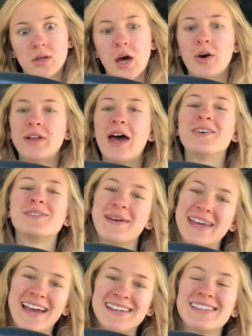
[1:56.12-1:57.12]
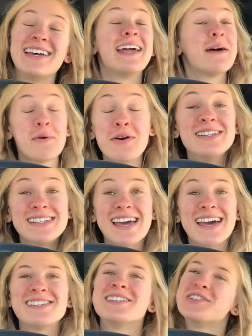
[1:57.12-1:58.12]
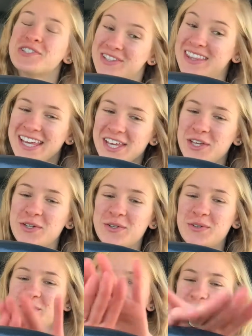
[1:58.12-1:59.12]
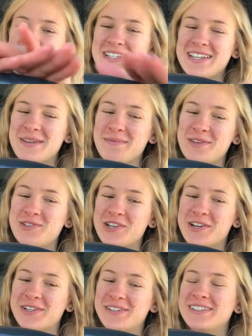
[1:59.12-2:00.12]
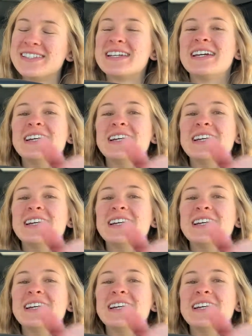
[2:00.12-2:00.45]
oh, now it's my gaslight. I'm going to the gas station. Thank you for telling me, Gerald.